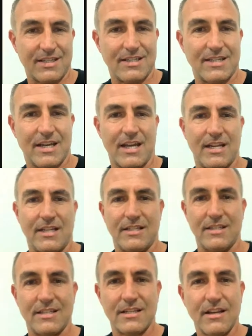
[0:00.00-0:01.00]

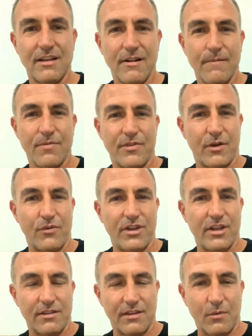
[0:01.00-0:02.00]
stains
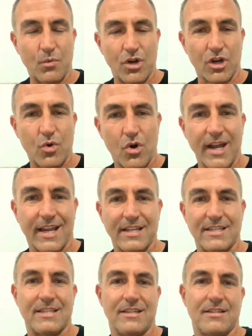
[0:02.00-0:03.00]
they weren't quite
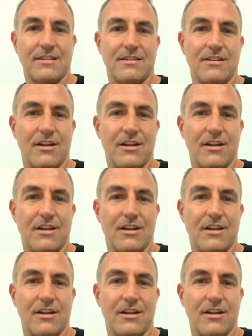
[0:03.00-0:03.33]
consistent.